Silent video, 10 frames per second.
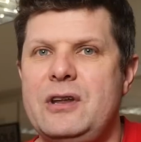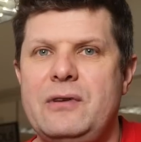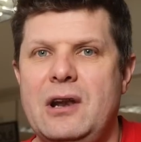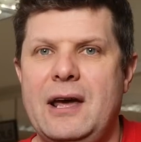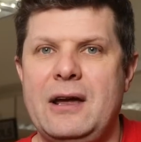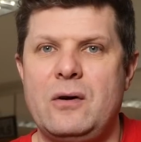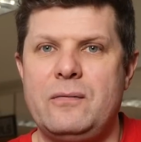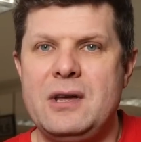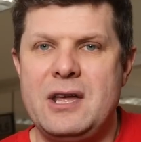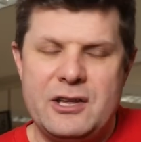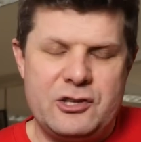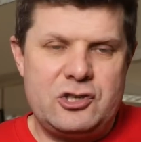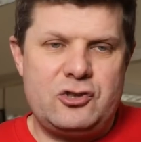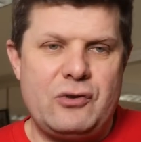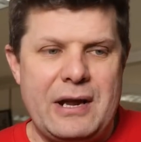if you like, of
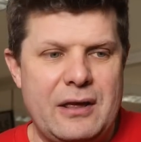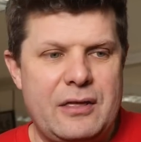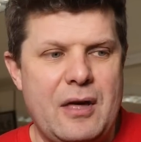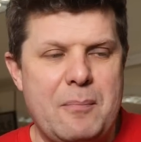strength,